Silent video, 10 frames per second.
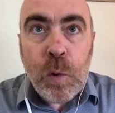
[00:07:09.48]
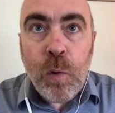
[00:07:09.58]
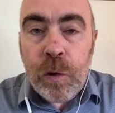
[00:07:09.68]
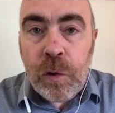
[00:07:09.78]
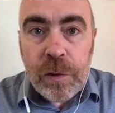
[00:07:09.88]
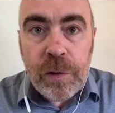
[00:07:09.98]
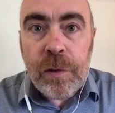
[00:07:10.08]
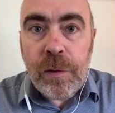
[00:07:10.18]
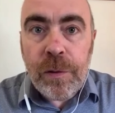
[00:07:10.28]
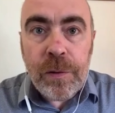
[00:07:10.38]

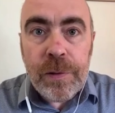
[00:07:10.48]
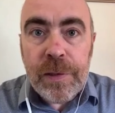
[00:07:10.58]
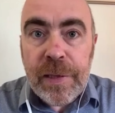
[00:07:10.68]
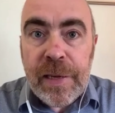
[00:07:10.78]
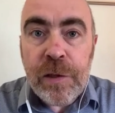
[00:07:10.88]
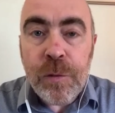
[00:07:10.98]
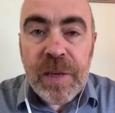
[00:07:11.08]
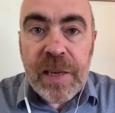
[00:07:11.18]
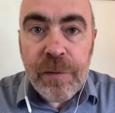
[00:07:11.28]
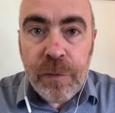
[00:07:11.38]
courses need to
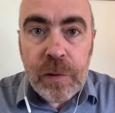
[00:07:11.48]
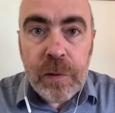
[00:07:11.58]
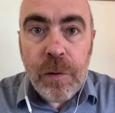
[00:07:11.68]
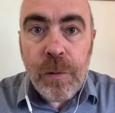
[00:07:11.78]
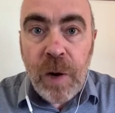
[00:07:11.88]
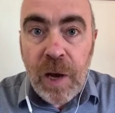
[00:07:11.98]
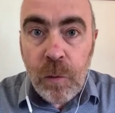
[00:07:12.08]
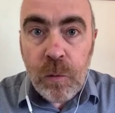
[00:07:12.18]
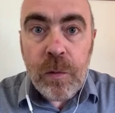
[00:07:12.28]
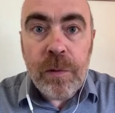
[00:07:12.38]
be given
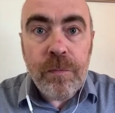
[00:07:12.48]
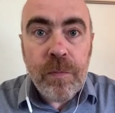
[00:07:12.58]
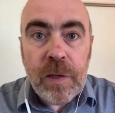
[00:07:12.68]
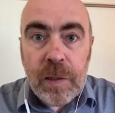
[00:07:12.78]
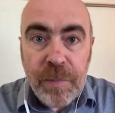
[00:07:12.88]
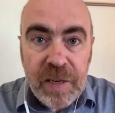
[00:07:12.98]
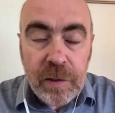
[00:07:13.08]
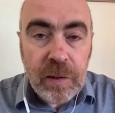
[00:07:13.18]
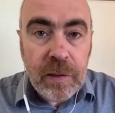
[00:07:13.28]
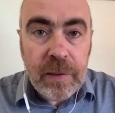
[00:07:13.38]
around
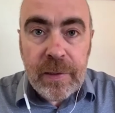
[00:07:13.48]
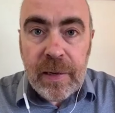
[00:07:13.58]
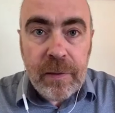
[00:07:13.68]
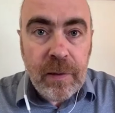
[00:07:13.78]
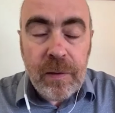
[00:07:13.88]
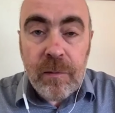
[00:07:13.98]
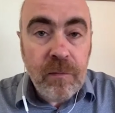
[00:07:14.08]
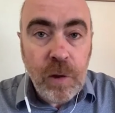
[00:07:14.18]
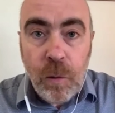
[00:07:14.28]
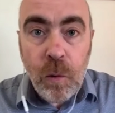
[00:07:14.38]
telemedicine
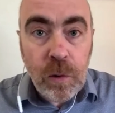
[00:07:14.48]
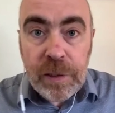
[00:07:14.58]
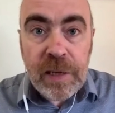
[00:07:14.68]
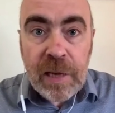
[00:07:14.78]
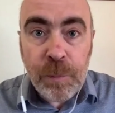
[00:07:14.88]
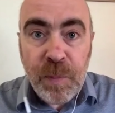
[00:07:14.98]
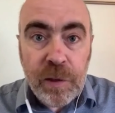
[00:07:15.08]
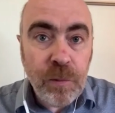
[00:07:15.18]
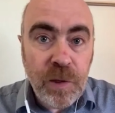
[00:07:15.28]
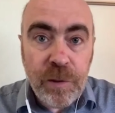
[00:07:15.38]
and all its
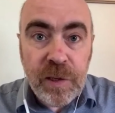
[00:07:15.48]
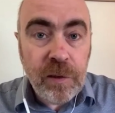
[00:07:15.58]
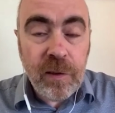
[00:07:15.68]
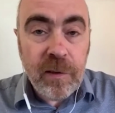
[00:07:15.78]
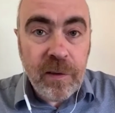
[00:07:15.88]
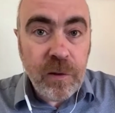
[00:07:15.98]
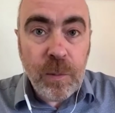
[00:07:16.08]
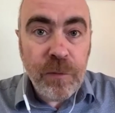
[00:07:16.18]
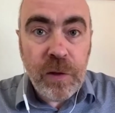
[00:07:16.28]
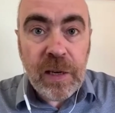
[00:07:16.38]
aspects, whether it's
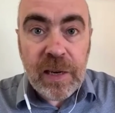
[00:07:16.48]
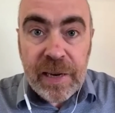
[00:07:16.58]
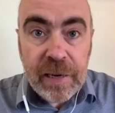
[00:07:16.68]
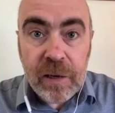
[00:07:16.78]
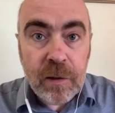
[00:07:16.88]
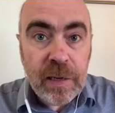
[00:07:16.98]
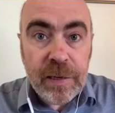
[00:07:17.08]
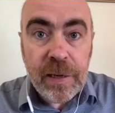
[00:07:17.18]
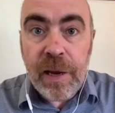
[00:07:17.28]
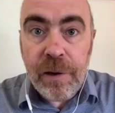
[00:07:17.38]
some of the clinical
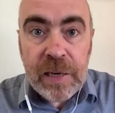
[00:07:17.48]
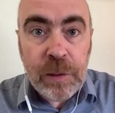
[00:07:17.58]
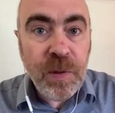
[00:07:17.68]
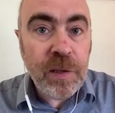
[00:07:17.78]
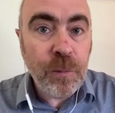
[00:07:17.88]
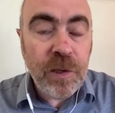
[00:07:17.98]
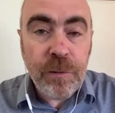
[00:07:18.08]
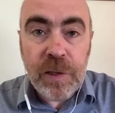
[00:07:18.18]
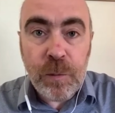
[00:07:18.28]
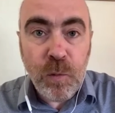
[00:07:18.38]
and care aspects,
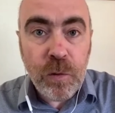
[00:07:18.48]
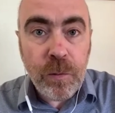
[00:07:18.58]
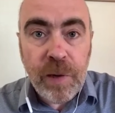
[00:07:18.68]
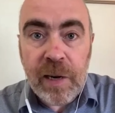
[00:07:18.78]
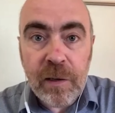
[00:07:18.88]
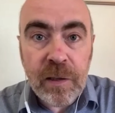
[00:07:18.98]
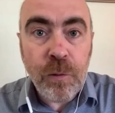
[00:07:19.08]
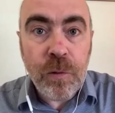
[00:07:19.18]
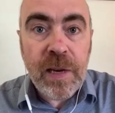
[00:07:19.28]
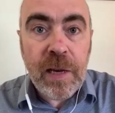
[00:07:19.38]
whether it's more the
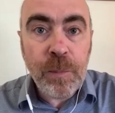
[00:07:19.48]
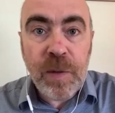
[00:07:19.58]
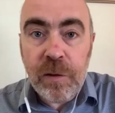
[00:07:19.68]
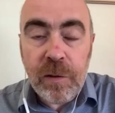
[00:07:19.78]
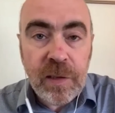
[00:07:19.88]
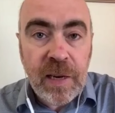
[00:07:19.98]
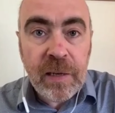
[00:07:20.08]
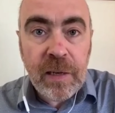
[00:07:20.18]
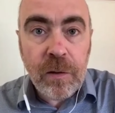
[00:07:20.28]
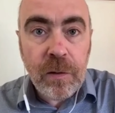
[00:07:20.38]
regulatory aspects, the
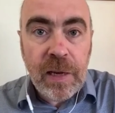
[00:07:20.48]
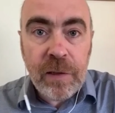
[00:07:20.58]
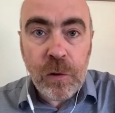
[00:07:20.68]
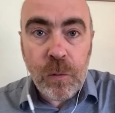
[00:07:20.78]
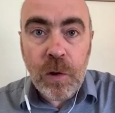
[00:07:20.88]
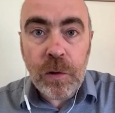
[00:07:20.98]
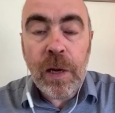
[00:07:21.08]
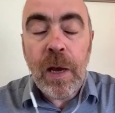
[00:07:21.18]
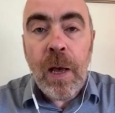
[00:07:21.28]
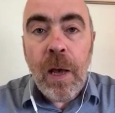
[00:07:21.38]
technical, and so on.